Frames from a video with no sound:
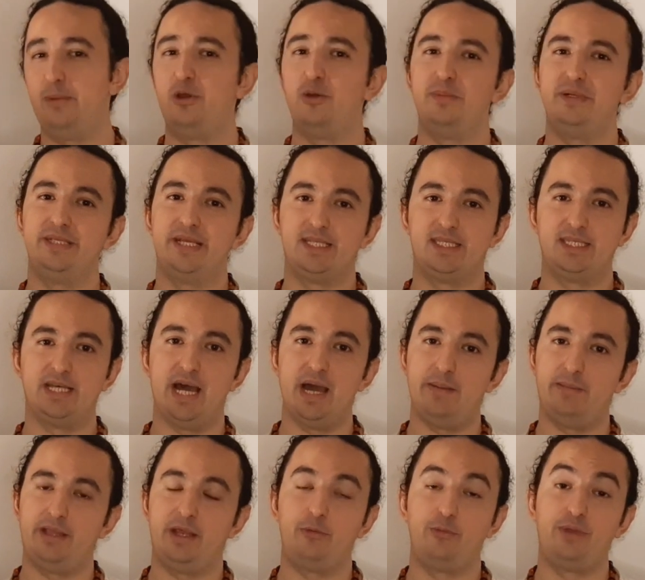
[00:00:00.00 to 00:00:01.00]
it could be the
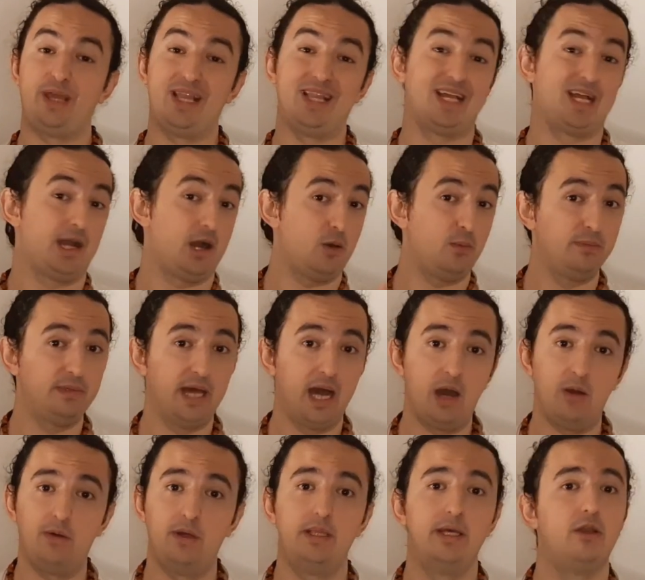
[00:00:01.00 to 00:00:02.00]
time that we can calm
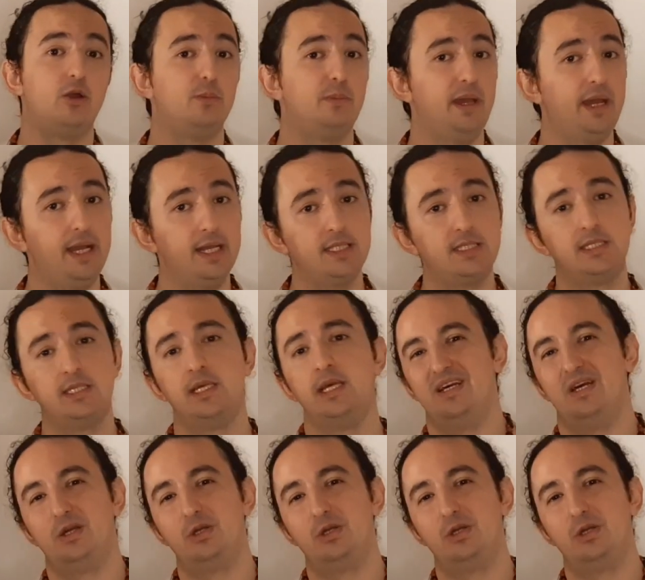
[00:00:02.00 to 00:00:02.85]
down a little bit,